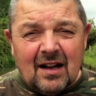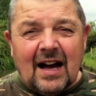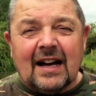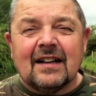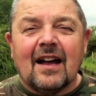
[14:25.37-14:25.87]

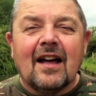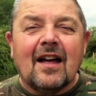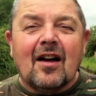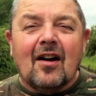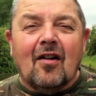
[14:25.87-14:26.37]
And
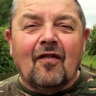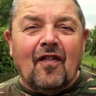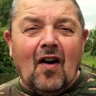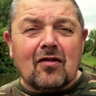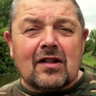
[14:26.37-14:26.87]

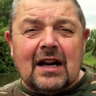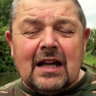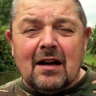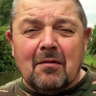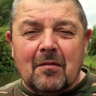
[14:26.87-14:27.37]

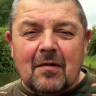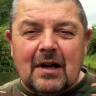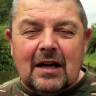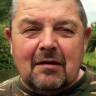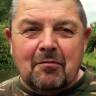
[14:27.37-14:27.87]
unfortunately,
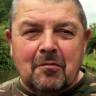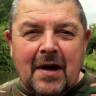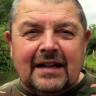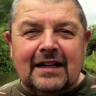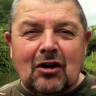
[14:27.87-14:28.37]
many